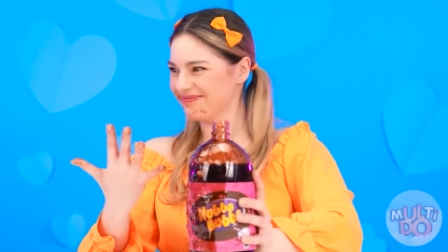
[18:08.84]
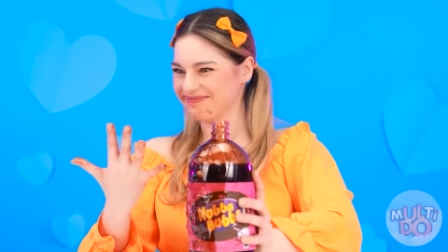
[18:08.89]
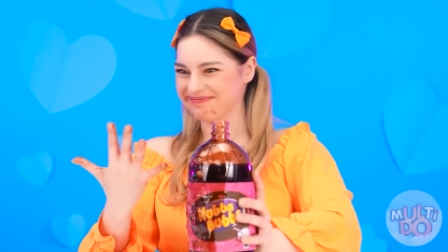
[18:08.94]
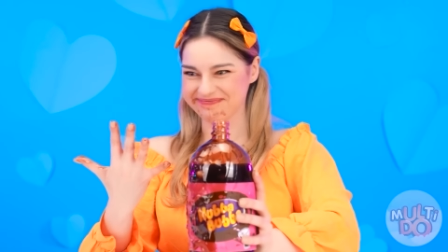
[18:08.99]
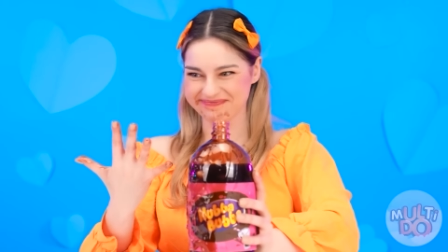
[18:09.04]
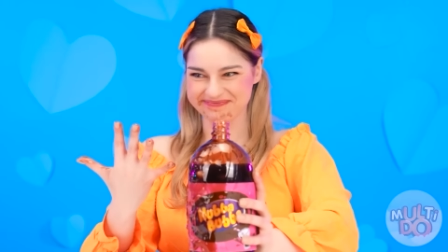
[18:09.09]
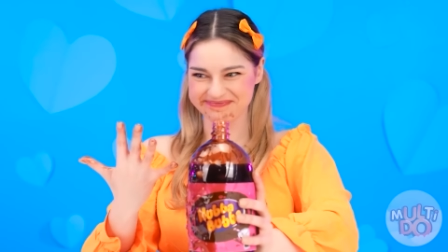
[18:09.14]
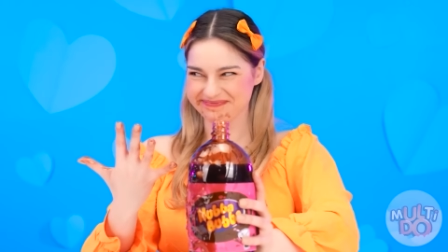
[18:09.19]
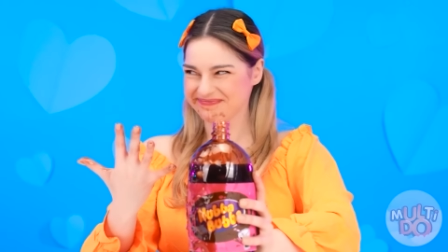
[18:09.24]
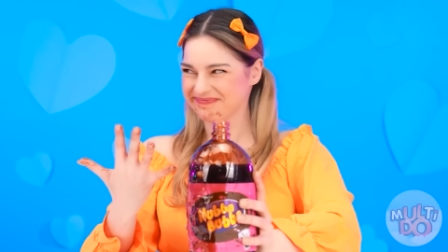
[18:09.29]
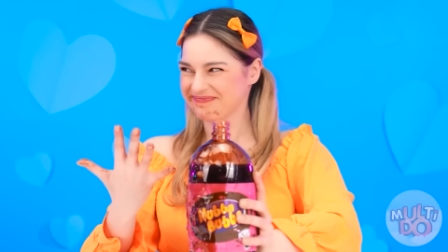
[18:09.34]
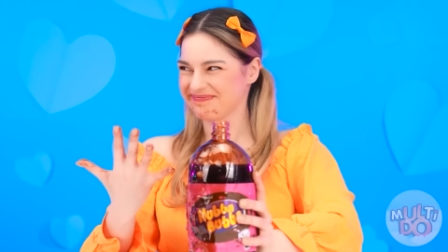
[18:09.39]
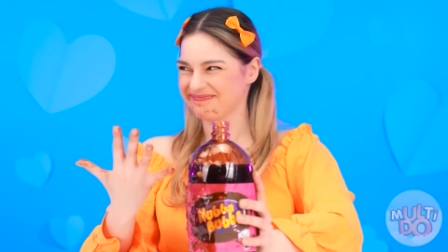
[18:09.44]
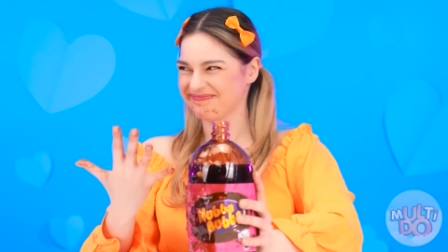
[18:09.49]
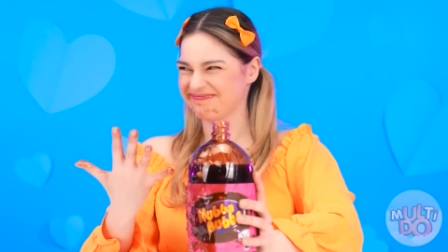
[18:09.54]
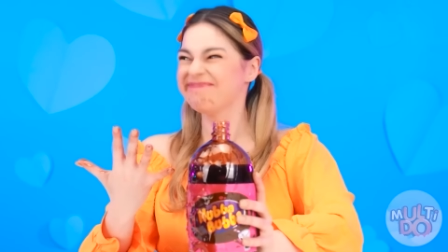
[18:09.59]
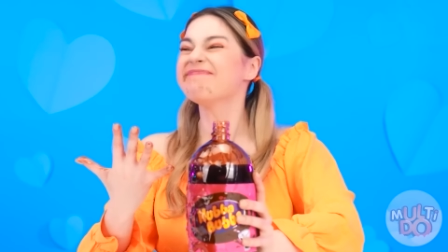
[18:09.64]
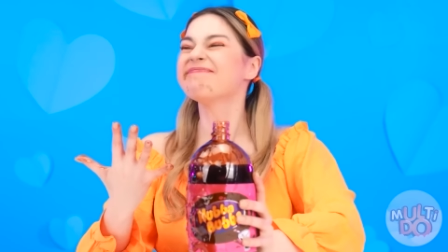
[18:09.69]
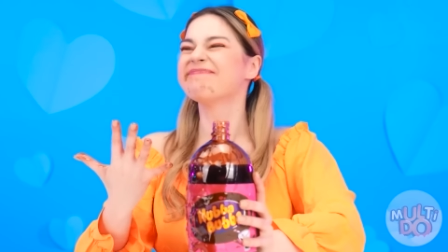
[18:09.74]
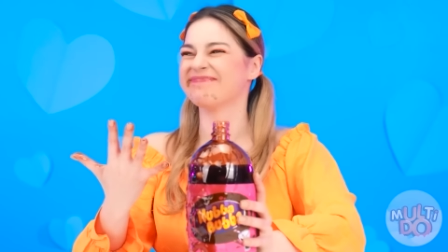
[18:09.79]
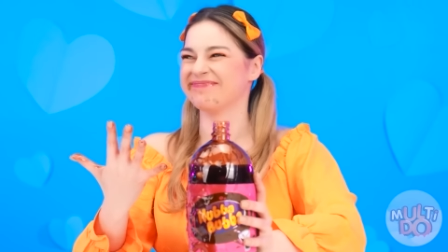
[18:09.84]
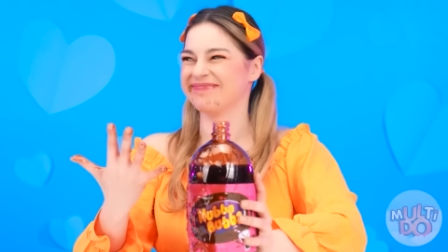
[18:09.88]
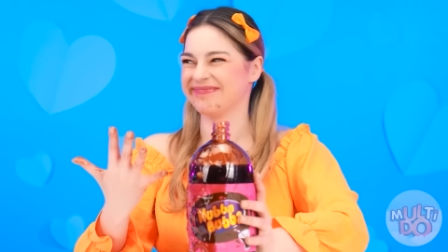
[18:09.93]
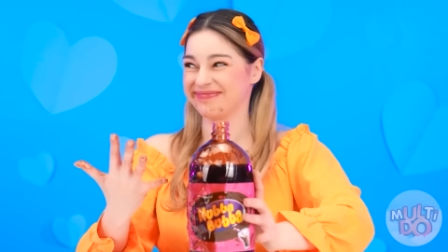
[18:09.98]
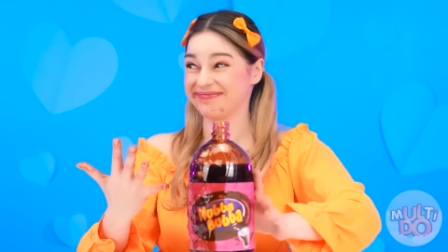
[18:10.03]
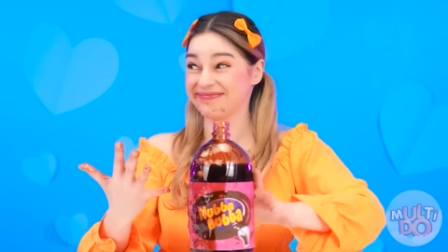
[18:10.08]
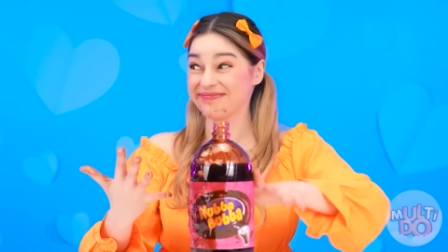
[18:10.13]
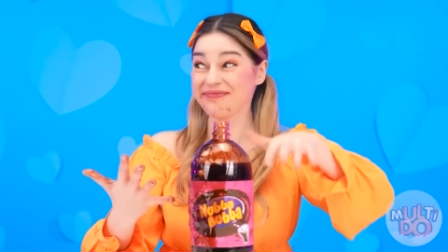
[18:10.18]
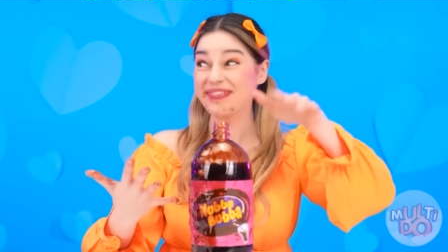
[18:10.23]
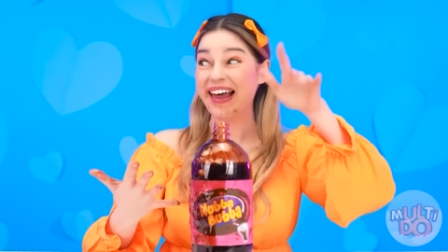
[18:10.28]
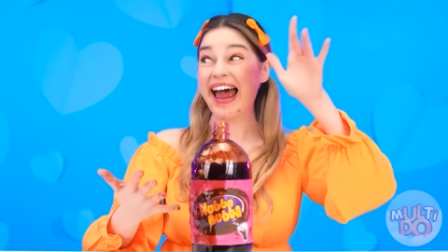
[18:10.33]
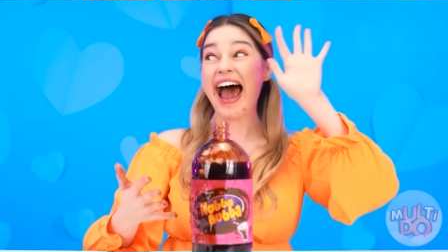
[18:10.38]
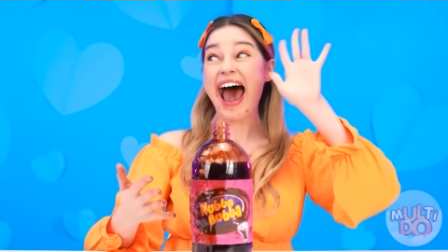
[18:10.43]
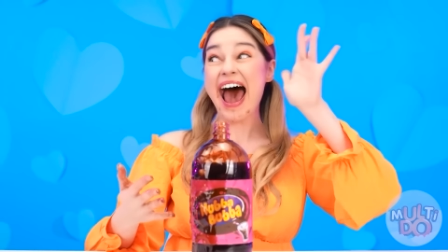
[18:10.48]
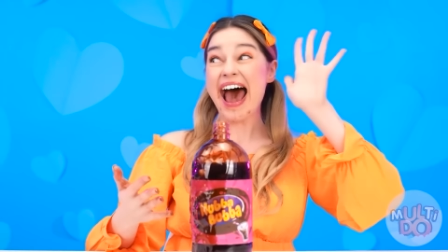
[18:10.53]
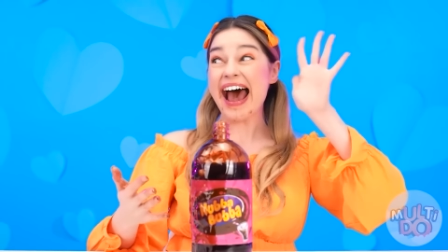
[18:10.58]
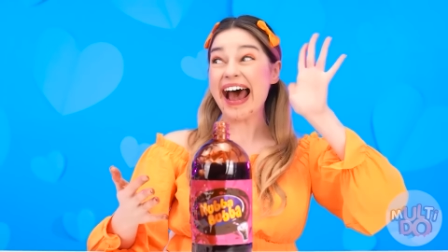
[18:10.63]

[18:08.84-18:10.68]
Let's prank the girls now.